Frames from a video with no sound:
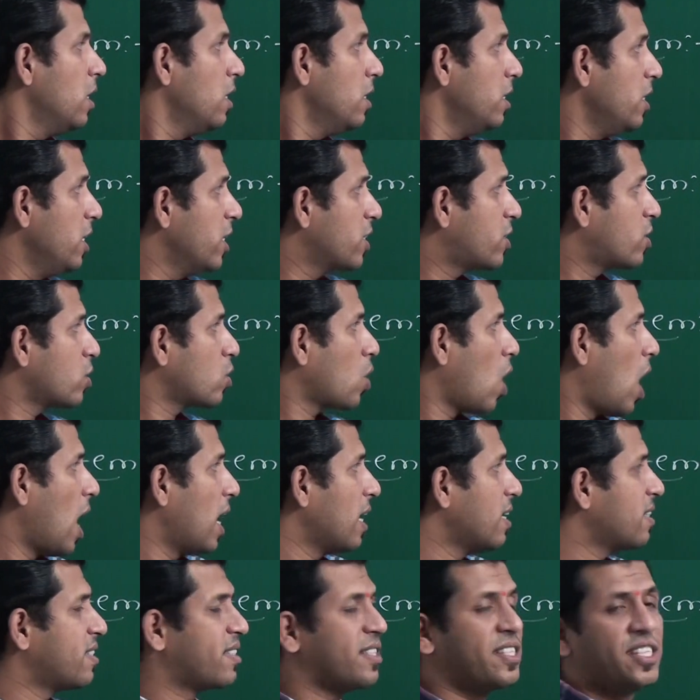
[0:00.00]
is
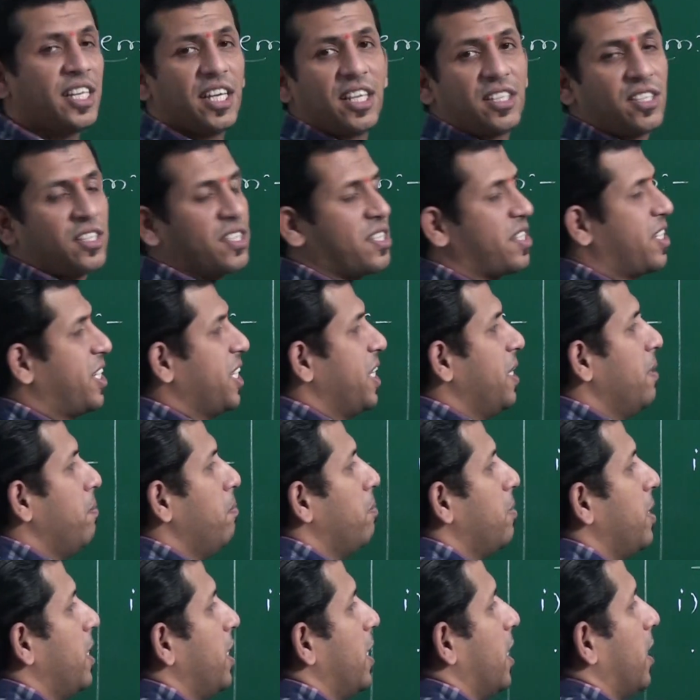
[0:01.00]
called 60
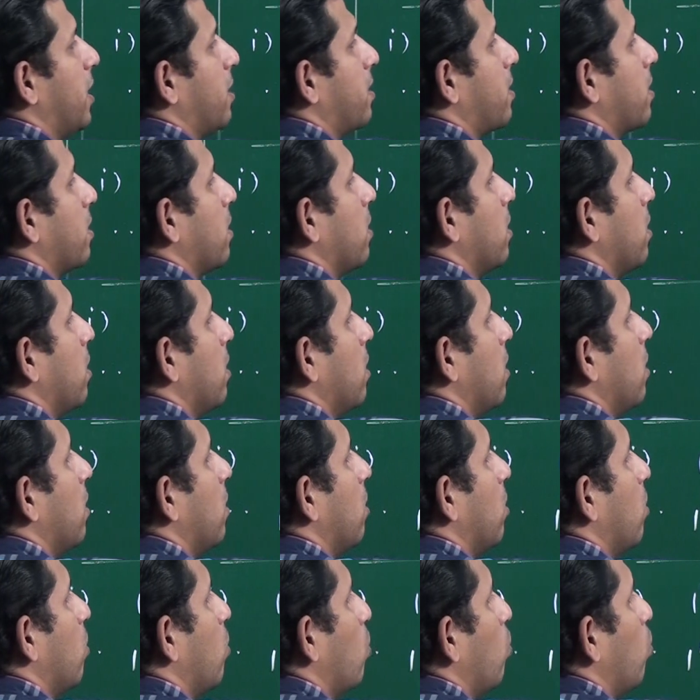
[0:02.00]
minute,
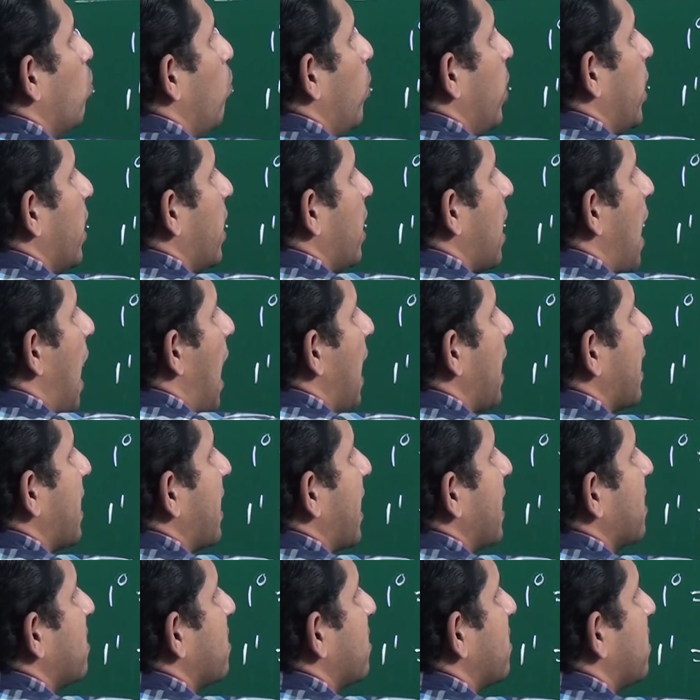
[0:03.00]
where I
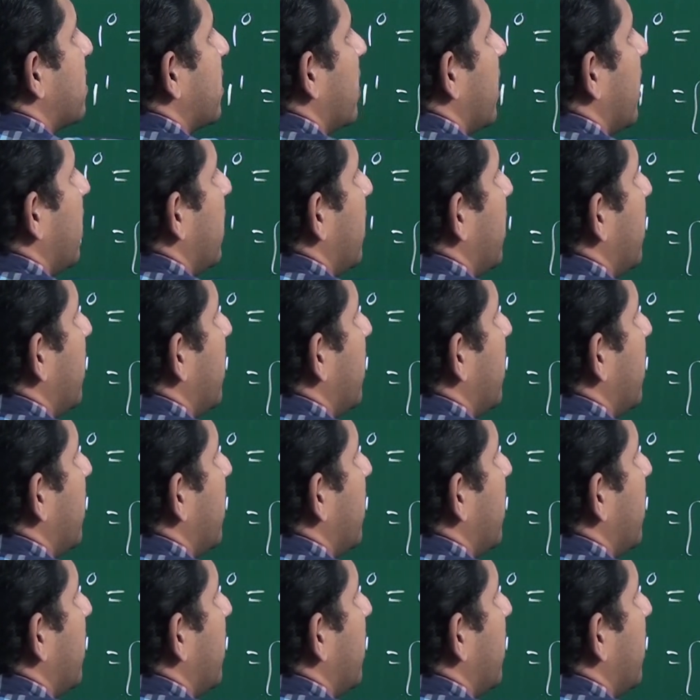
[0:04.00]
can say